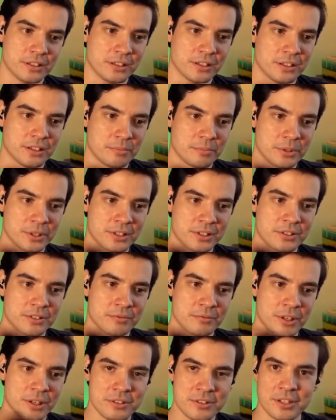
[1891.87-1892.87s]

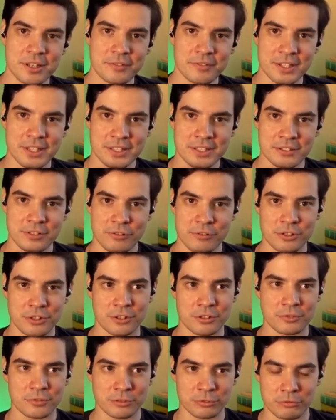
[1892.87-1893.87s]
But we also have this
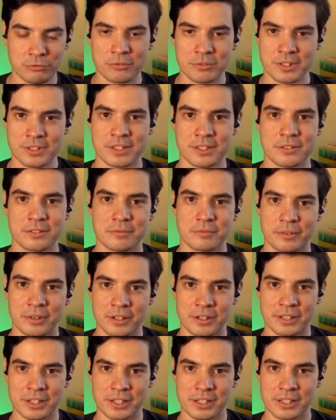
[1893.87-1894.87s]
notion of tools
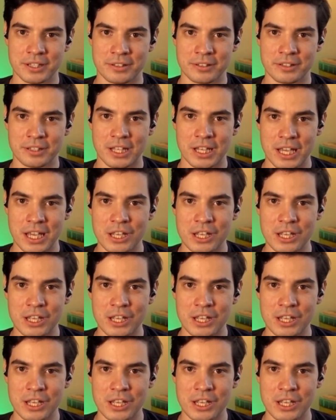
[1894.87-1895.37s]
where the